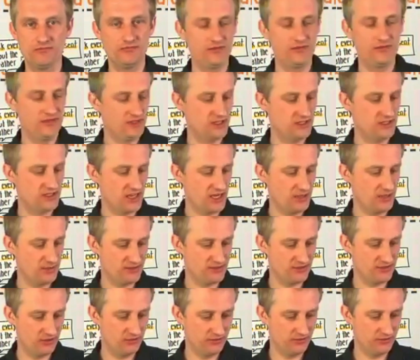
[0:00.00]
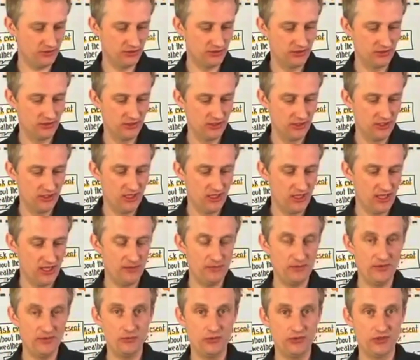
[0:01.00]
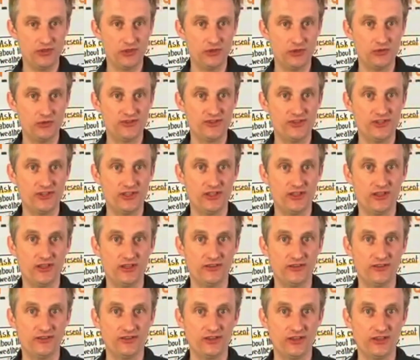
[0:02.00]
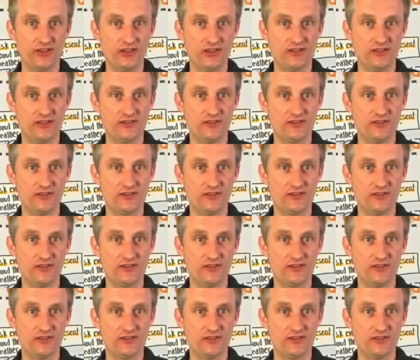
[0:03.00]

the time is over. And the good thing is it's